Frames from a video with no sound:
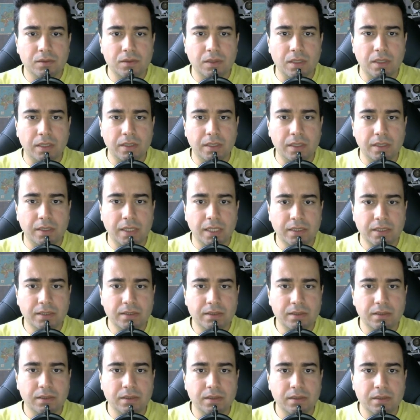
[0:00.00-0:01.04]
then
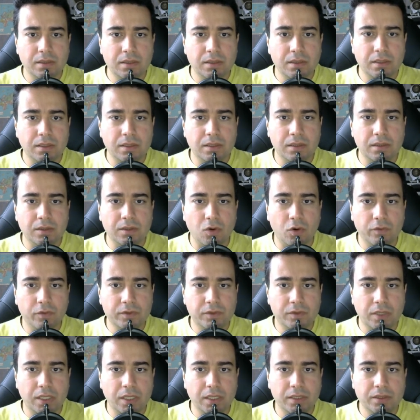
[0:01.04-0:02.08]
next
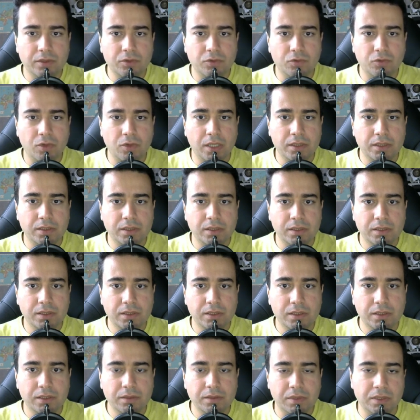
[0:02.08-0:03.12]
overwrite, write
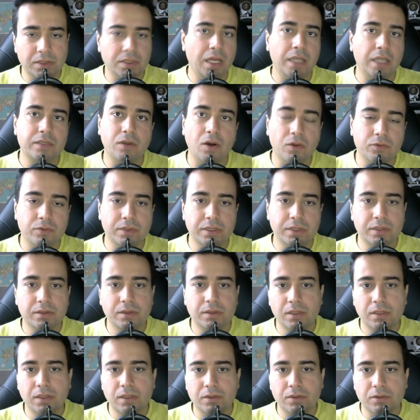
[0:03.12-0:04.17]
ini, because I had already
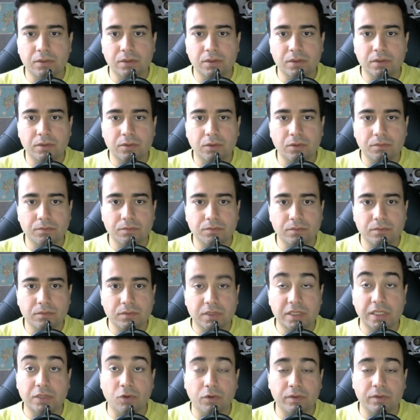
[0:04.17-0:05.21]

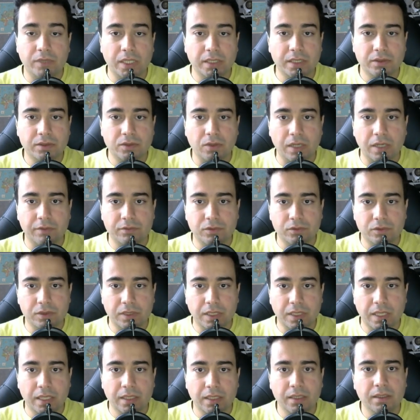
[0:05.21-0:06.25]
did overwrite, so I have to do it
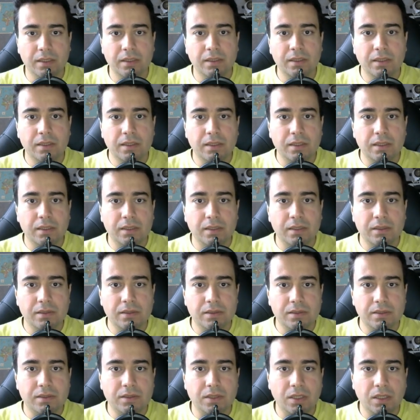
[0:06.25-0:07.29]
again.
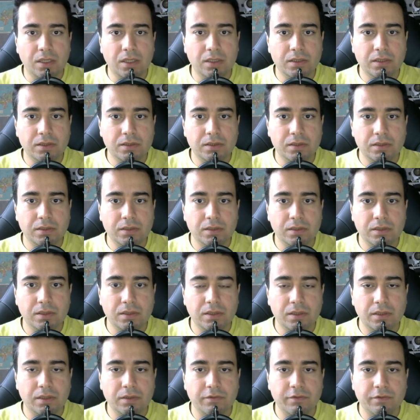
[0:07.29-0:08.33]
Start,
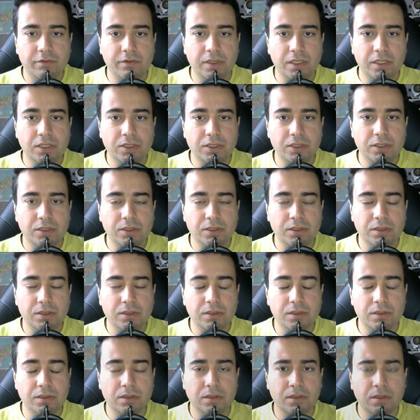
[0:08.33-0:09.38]
finish.
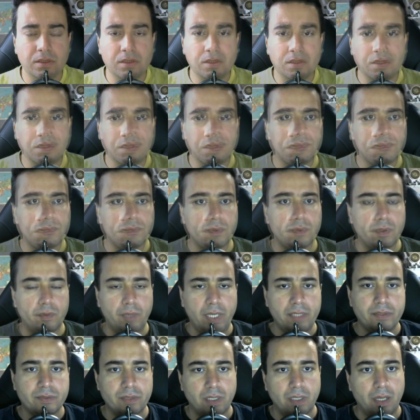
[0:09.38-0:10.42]
All
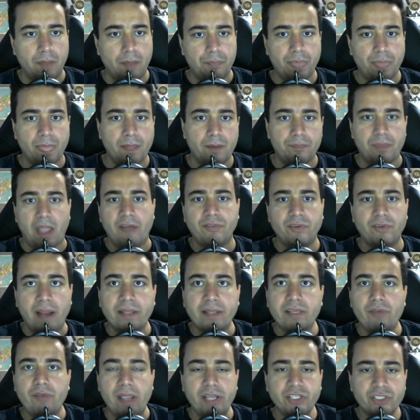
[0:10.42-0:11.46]
right. After
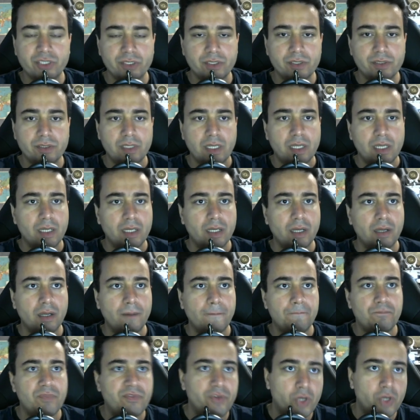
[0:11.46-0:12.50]
activation,
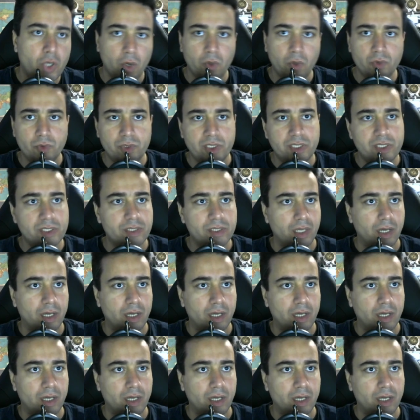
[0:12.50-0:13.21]
if you go to this